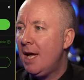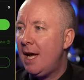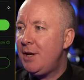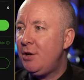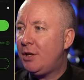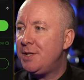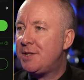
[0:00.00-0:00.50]

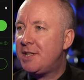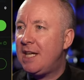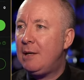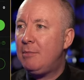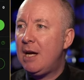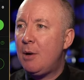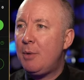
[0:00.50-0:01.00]
and you can
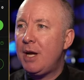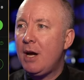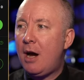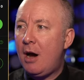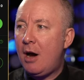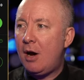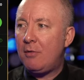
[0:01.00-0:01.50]
see where we
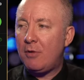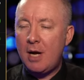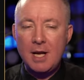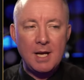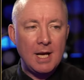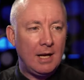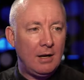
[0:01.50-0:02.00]
are
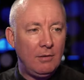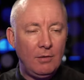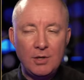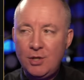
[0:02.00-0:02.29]
right now.